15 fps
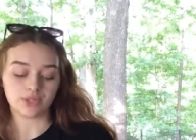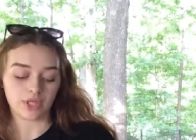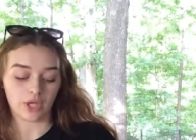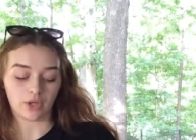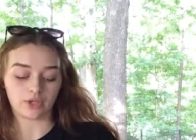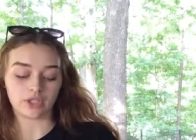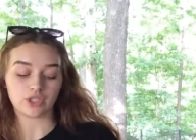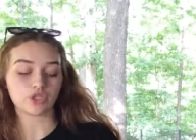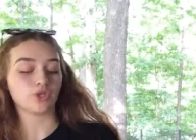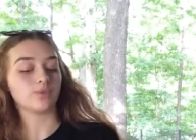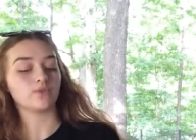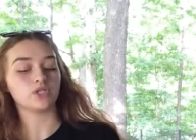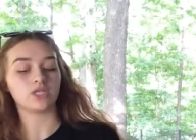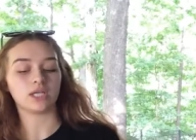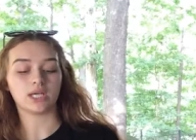So the
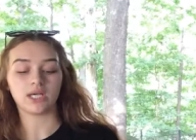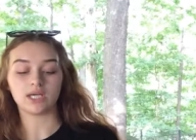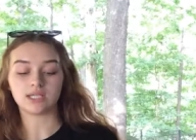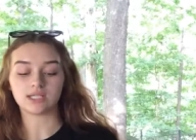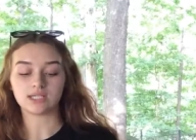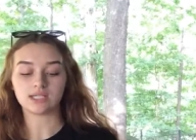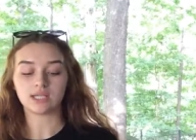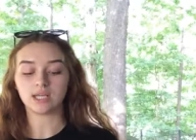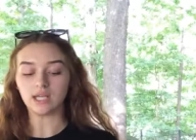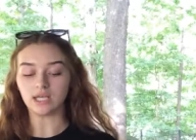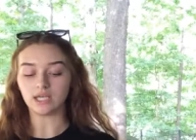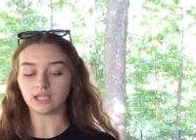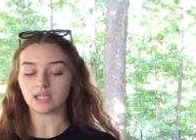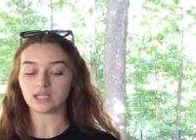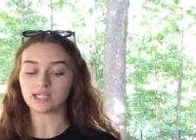description is
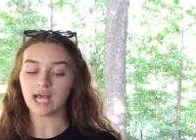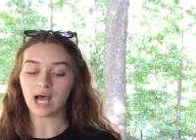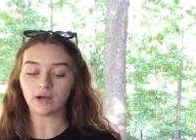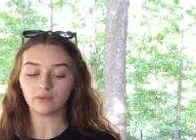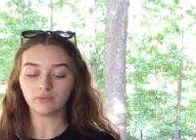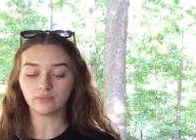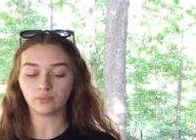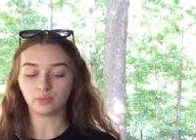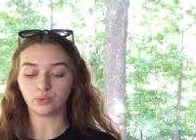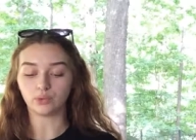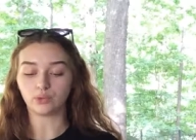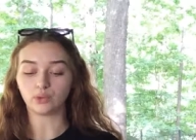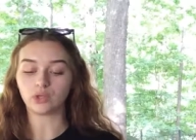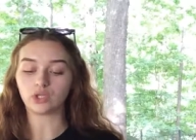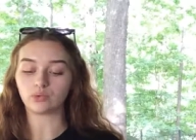In the Tao of
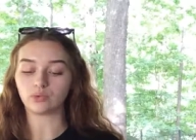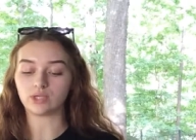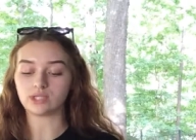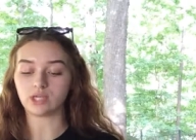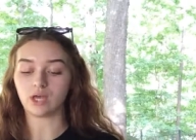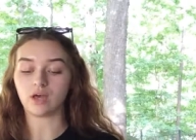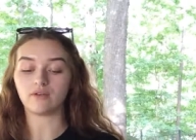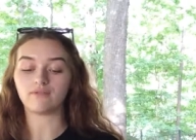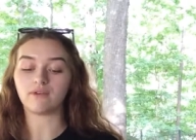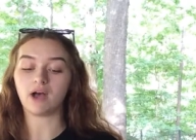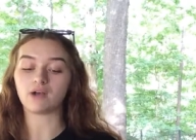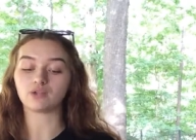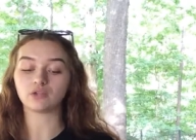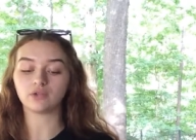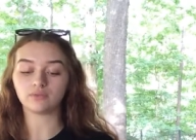Wu, the RZA,
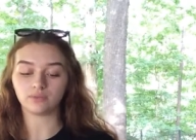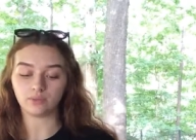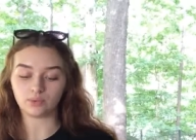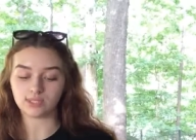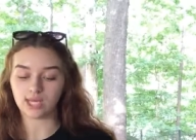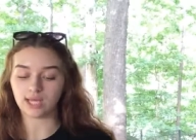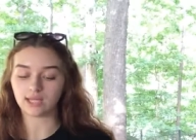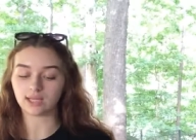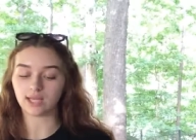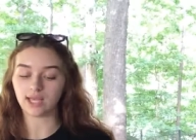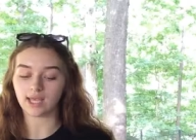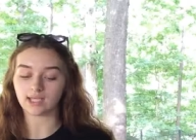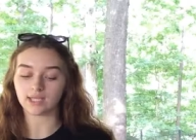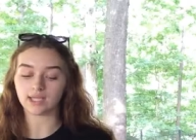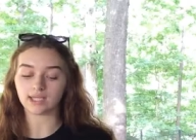founder of Wu Tang
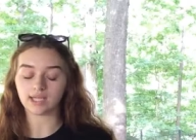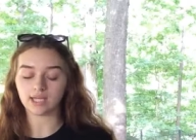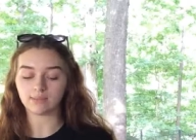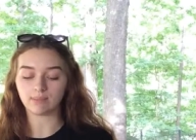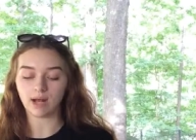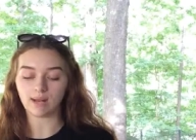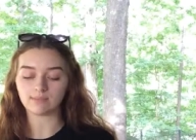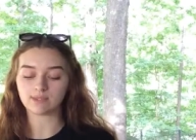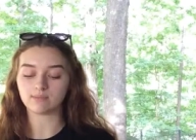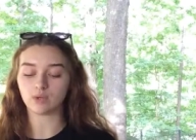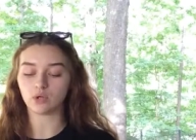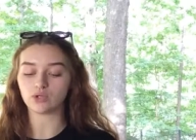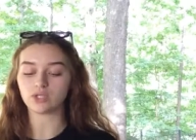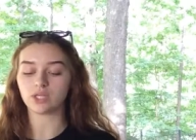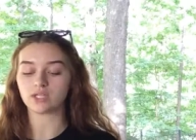Clan and hip hop's
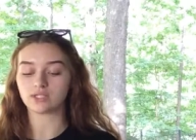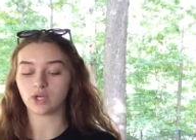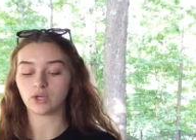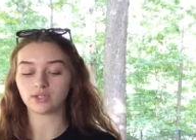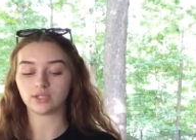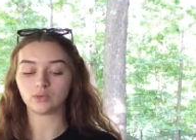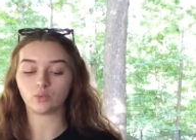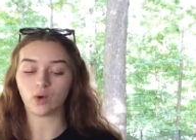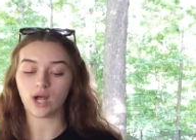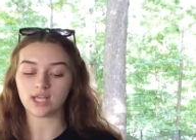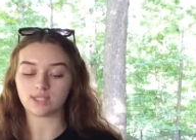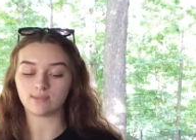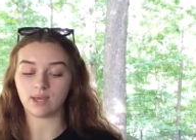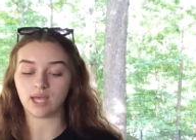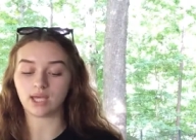most exalted
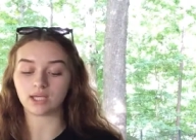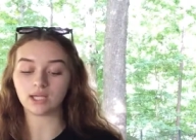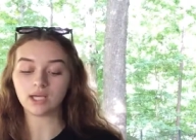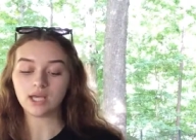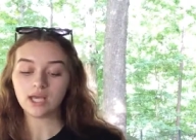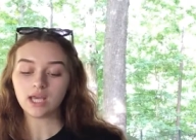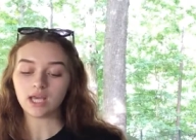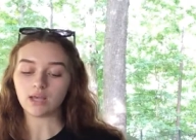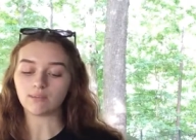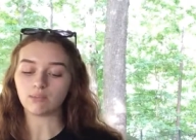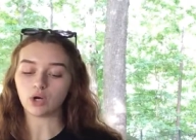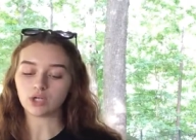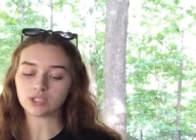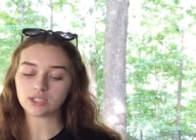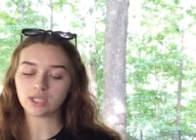wise man,
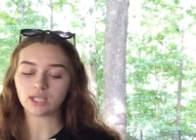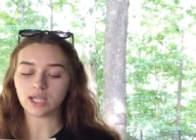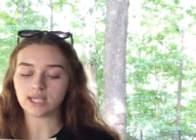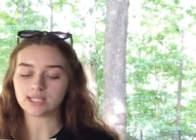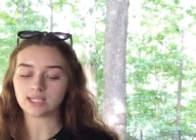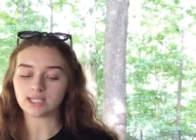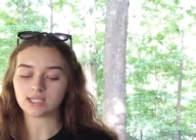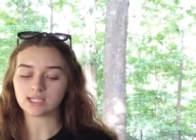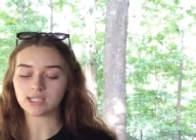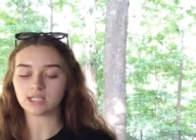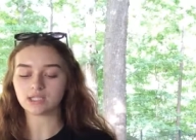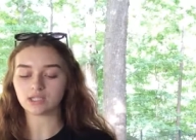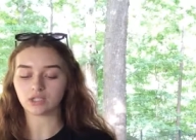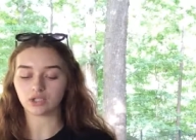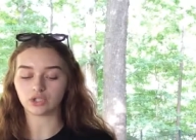imparts the lessons
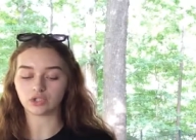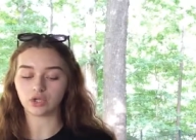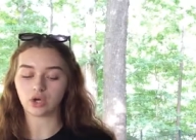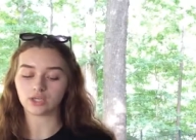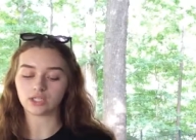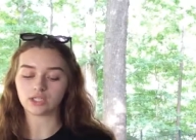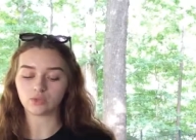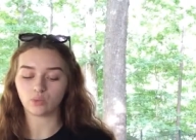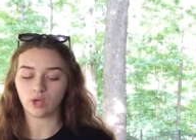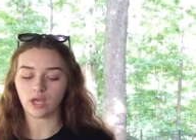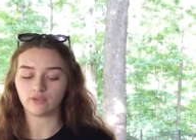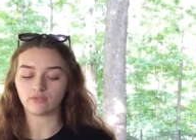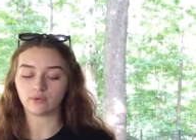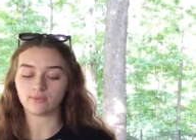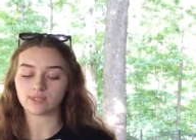he's learned on his
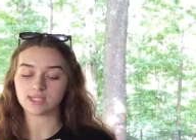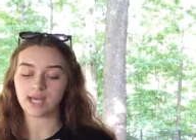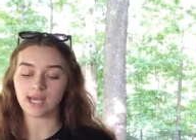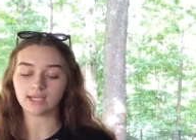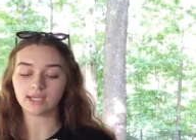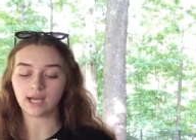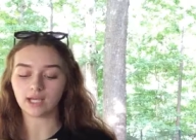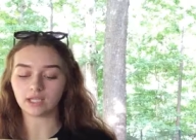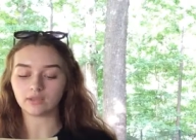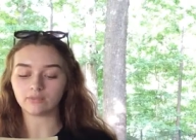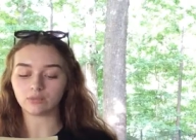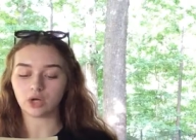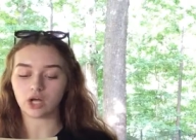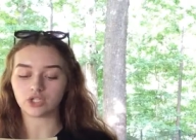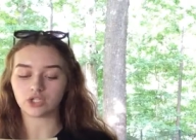way from Staten
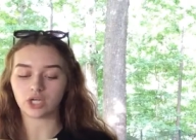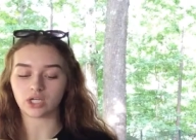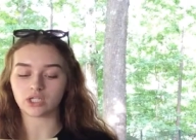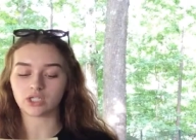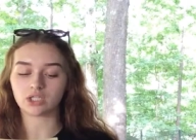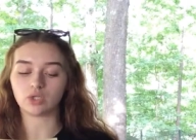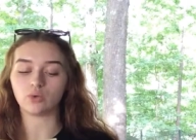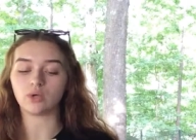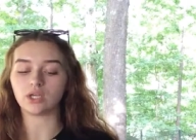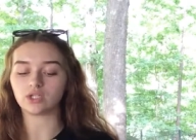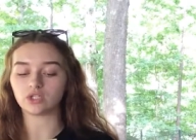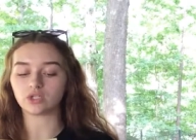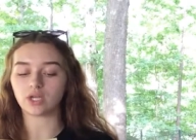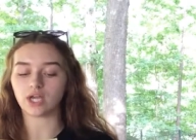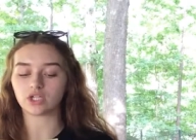Island projects to
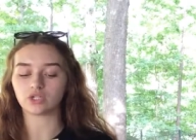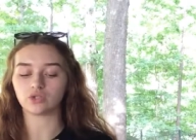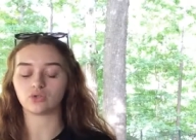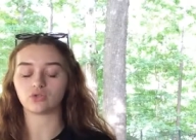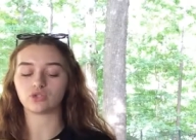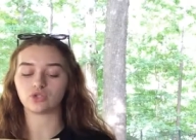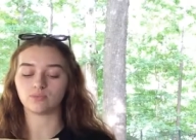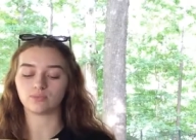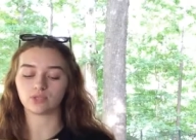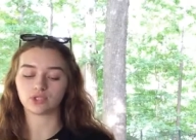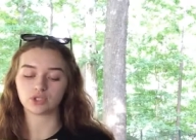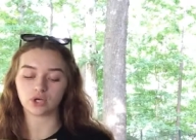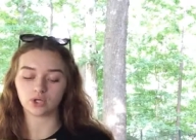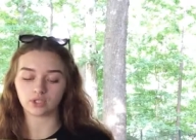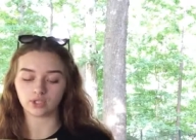international
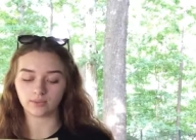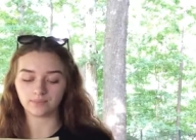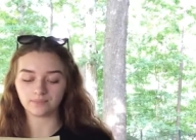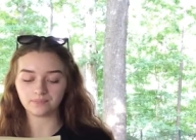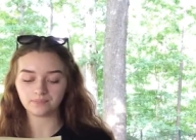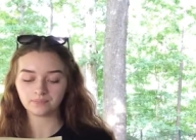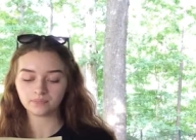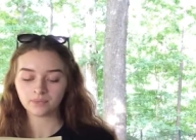superstardom